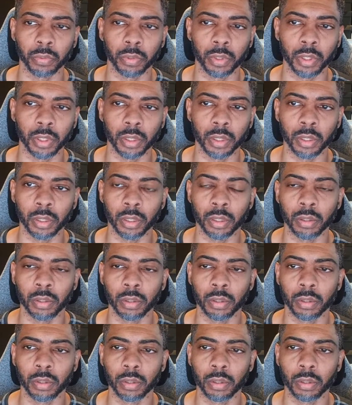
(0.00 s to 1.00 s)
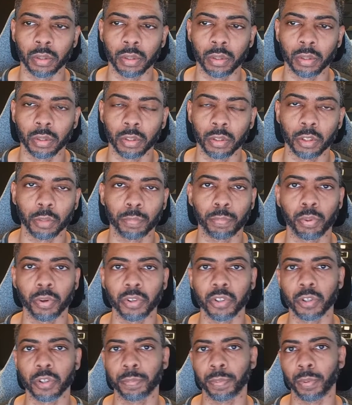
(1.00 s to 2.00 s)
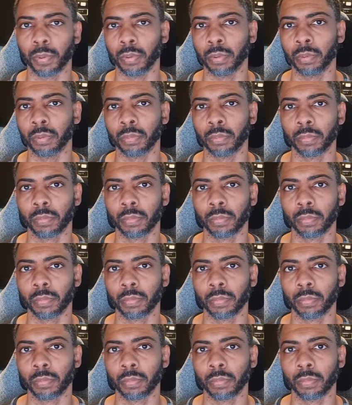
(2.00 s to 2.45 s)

the the principle